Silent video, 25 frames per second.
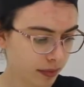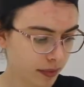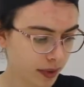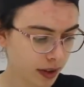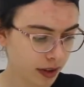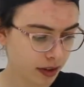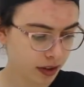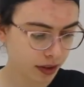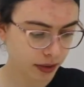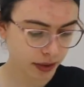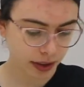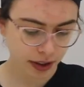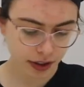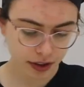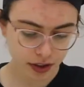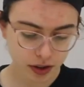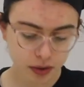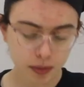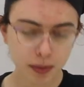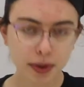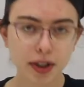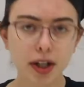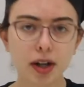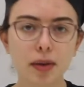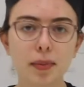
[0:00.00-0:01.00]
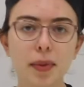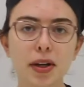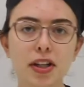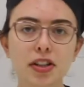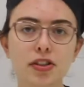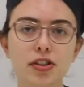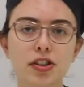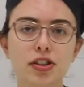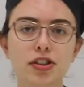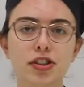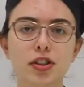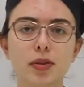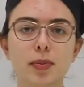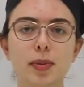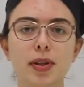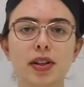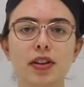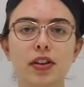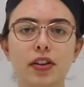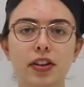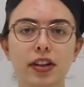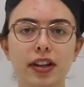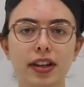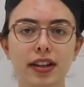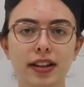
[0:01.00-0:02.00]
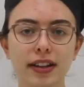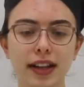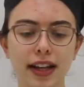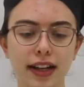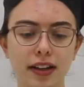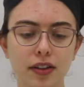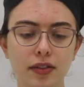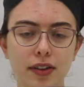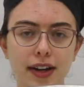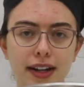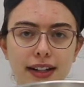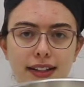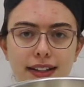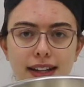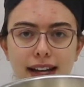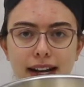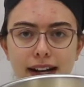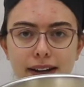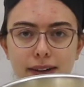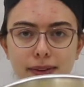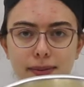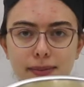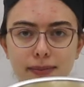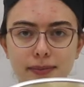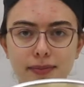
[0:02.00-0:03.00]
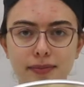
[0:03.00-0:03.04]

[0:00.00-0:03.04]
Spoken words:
So here's what our mixture should be looking like right now.